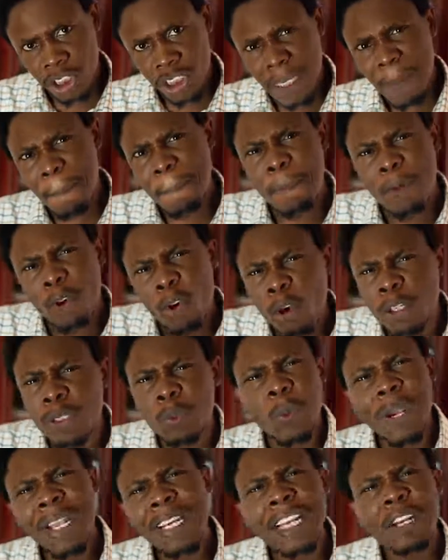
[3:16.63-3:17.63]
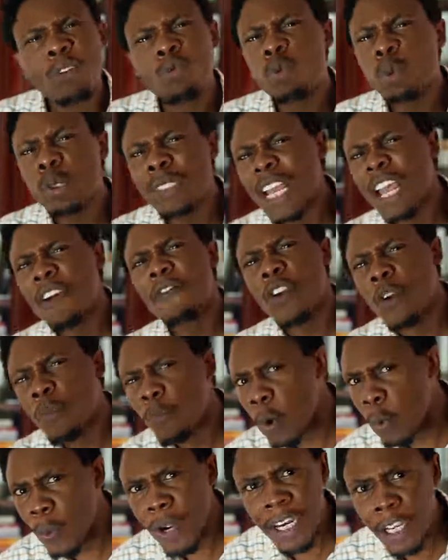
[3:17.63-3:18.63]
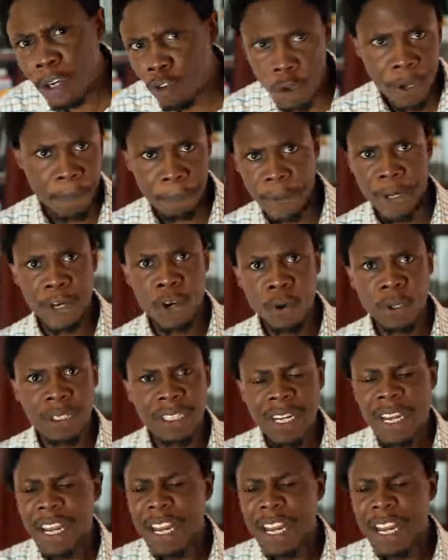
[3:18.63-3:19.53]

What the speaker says: the blood when they lose every month, when they do in period,